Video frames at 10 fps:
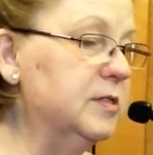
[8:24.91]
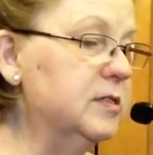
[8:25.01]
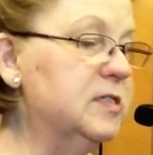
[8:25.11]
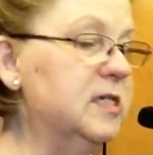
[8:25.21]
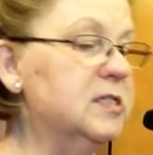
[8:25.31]

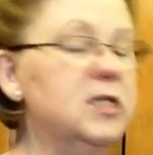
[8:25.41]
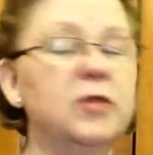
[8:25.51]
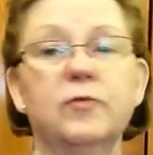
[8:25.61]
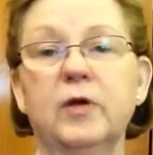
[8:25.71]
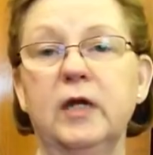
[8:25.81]

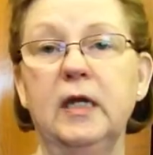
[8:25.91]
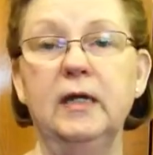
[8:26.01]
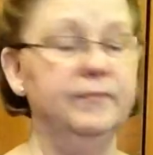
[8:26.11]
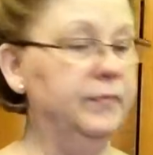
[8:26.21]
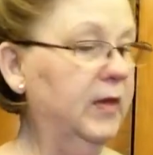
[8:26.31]

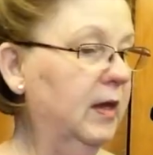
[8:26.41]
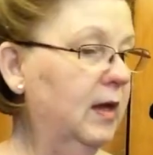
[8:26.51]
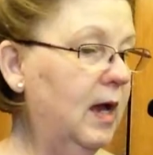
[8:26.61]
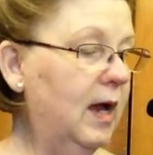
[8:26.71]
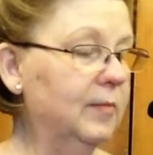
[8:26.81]
63.
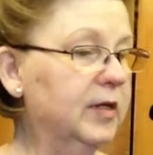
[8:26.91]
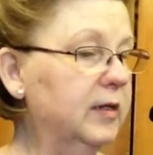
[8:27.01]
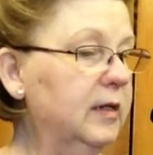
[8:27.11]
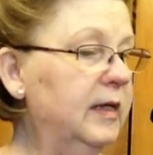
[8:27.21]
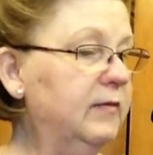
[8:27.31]
I'm going
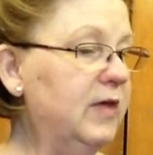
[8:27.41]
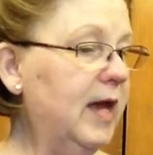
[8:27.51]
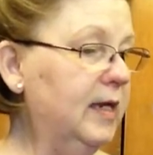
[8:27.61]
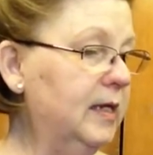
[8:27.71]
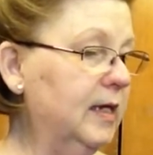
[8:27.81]
to leave
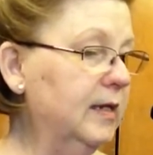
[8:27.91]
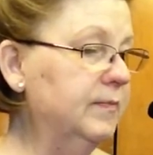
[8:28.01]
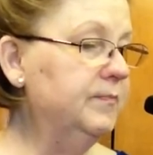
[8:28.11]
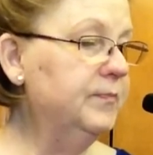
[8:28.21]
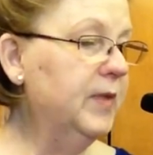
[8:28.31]
that in.